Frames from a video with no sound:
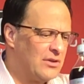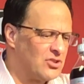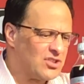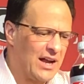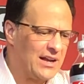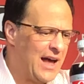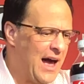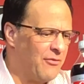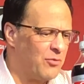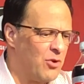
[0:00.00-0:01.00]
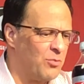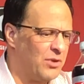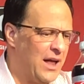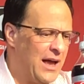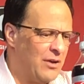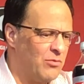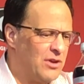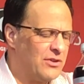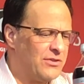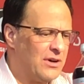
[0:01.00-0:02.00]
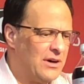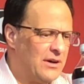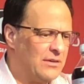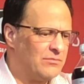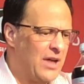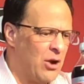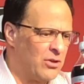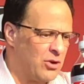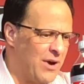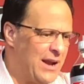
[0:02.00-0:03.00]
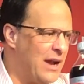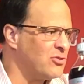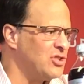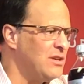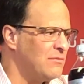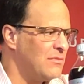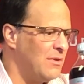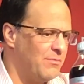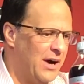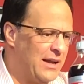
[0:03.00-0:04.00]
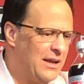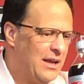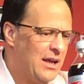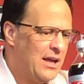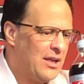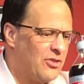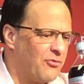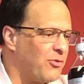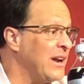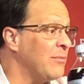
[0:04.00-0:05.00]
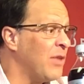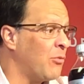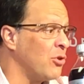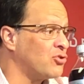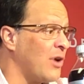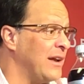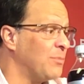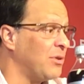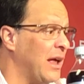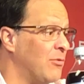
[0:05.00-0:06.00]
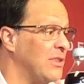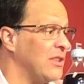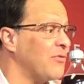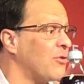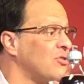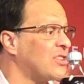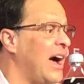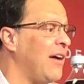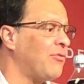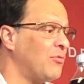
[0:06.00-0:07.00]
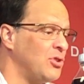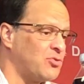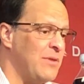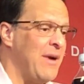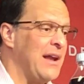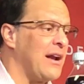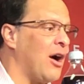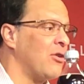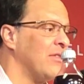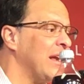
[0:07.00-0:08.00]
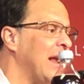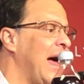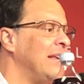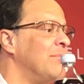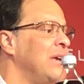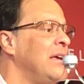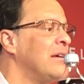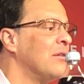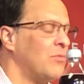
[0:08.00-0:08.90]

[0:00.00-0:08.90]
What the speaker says: the second half, we were playing with not only great energy, but the freedom that we were trying to play with in the first half, which we made it harder than it had to be.